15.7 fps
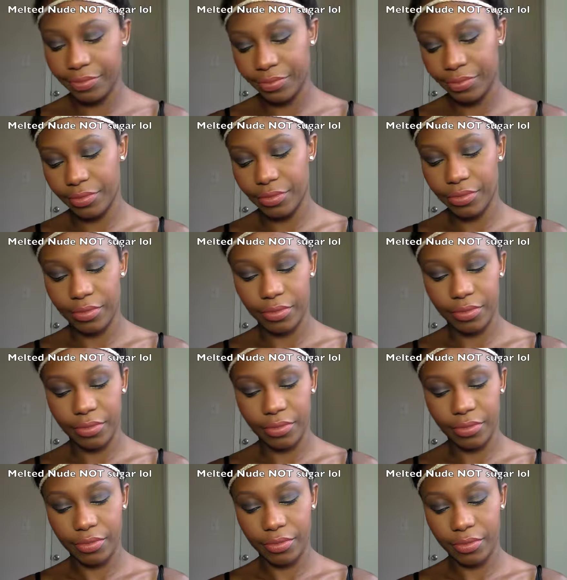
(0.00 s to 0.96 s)

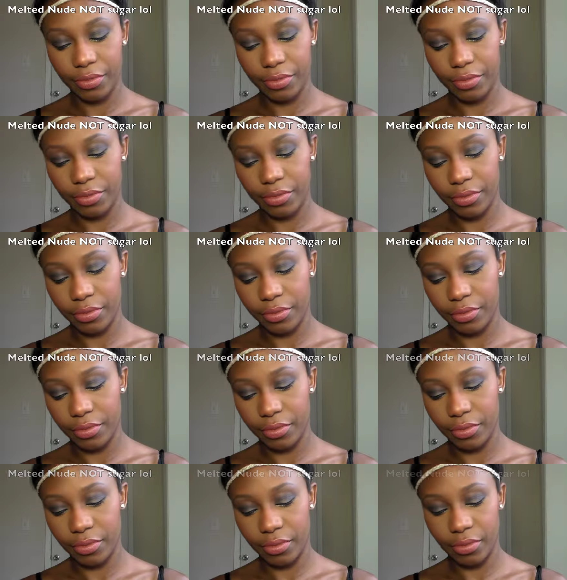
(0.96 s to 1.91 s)

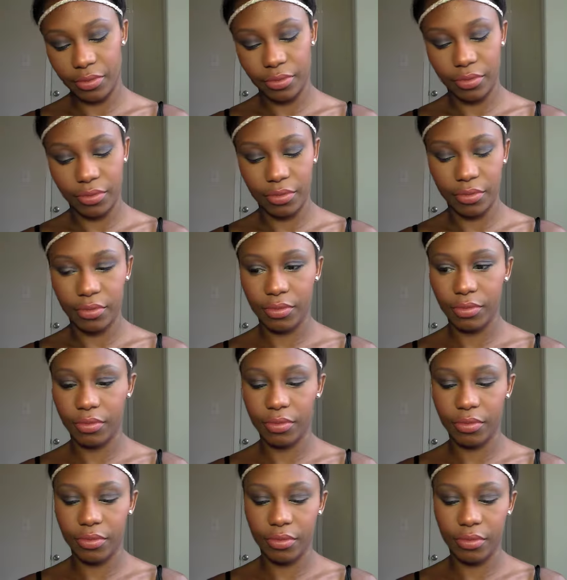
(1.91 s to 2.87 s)

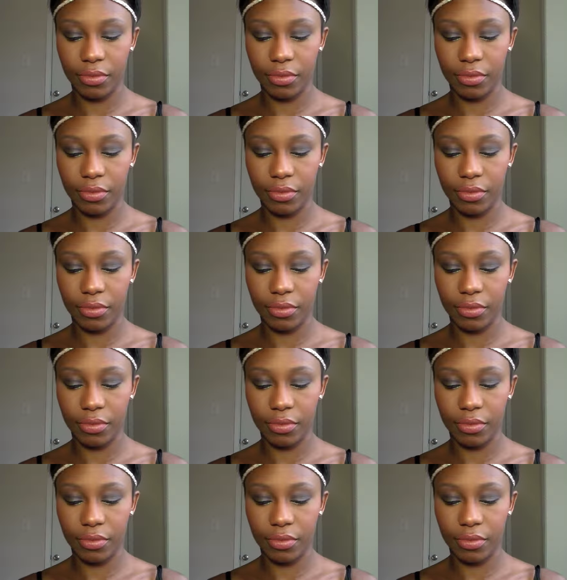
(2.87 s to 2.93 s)
(silence)